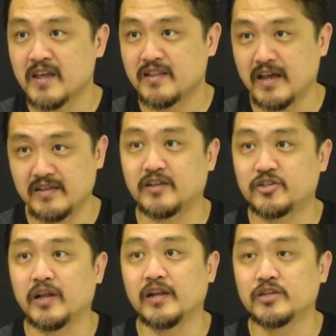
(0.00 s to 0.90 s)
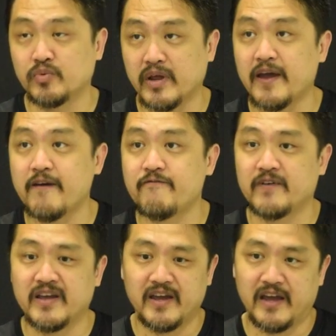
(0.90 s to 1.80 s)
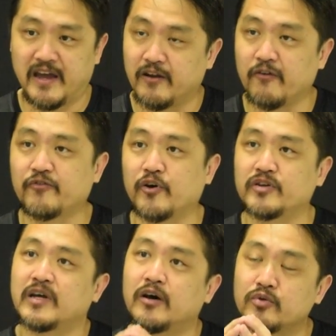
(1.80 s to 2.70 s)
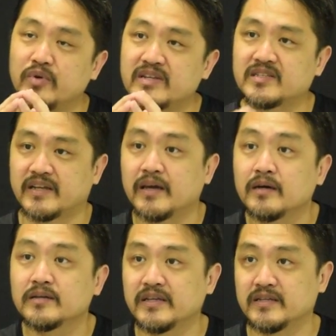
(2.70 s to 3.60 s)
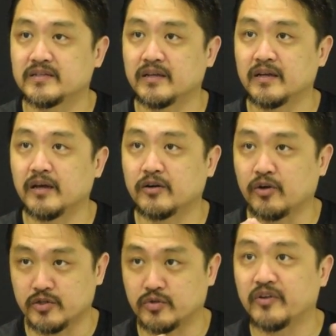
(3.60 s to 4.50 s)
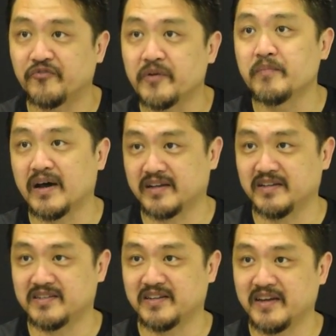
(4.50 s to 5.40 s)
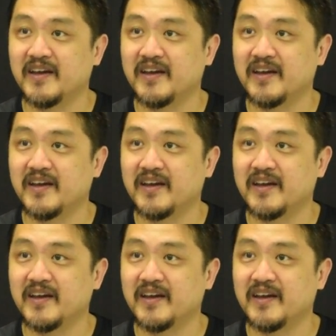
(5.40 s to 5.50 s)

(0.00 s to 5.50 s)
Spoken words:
That's the challenge we have. And of course, how do we scale this across to different markets?